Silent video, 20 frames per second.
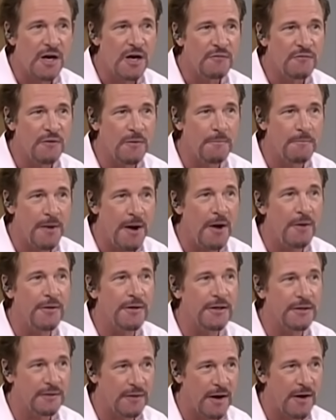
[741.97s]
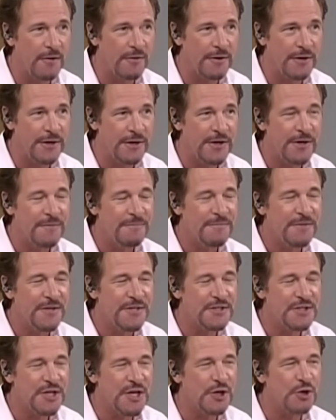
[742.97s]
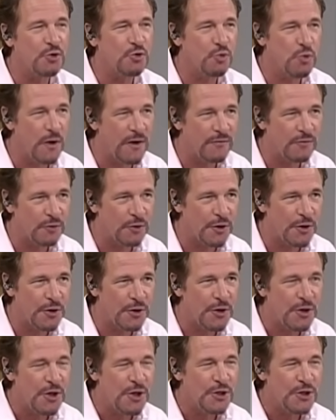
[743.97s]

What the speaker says: from Parody Larry is the equivalent